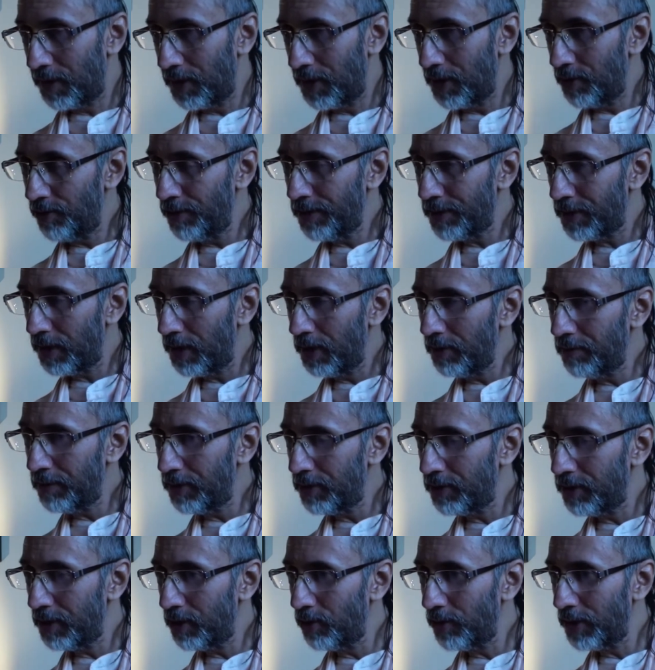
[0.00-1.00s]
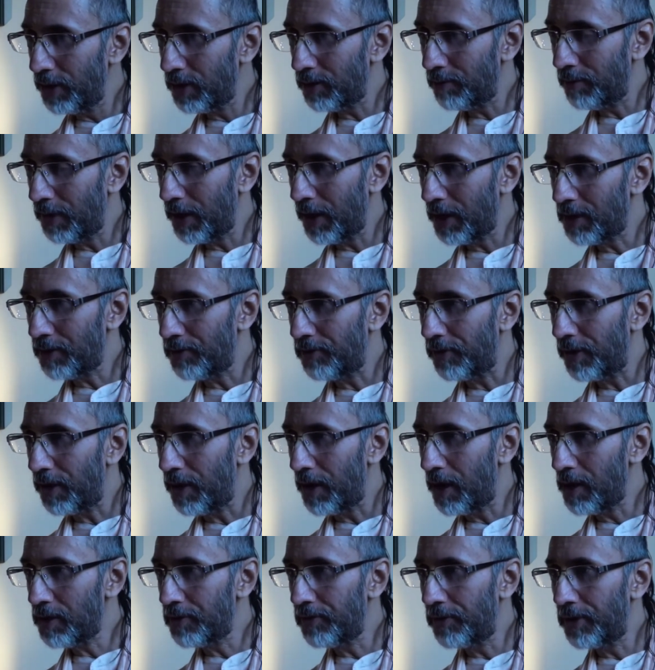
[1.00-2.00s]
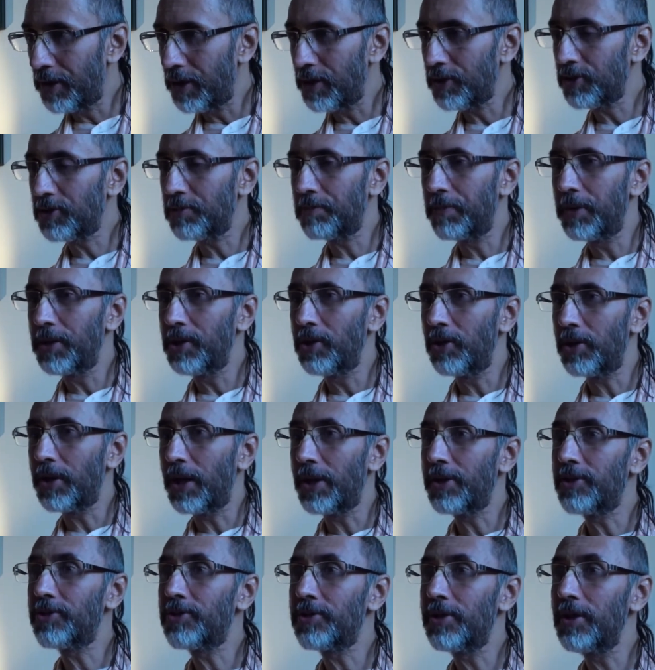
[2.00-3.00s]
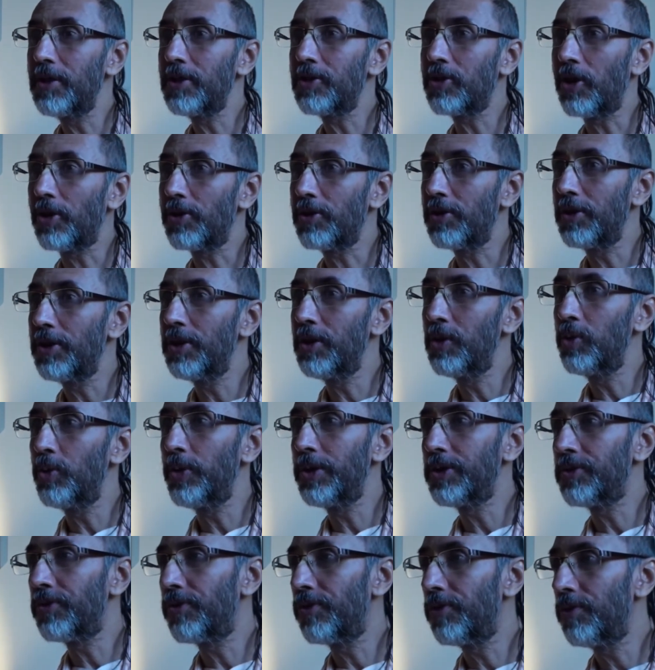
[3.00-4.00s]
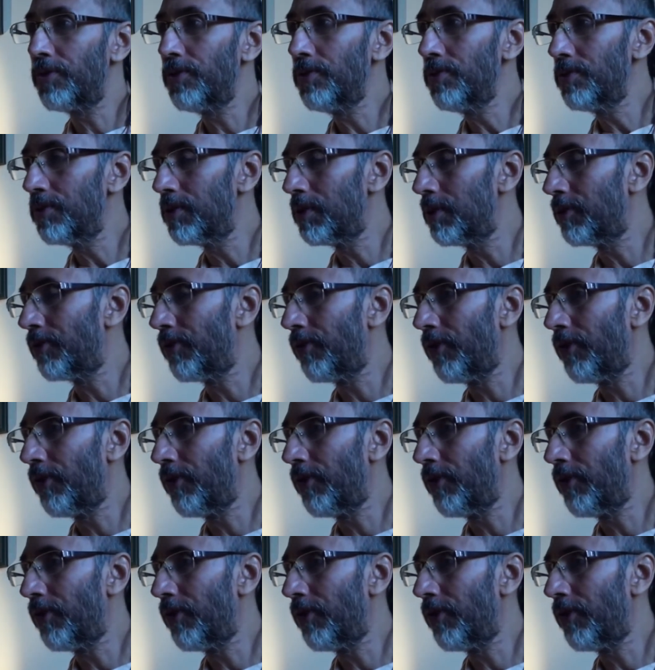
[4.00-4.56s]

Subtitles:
even during my adverse period, I still continue with full